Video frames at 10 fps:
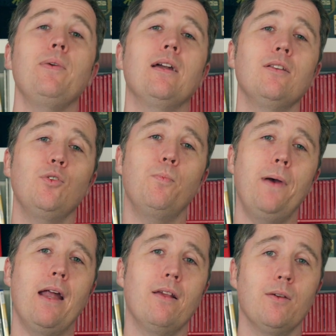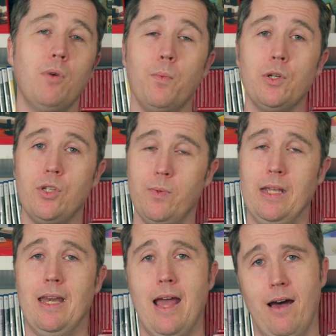we can do better than what we're
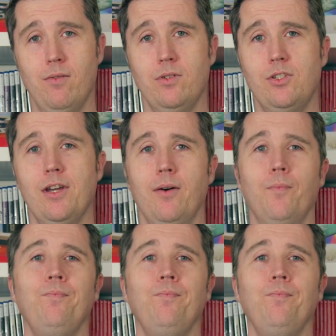doing now. So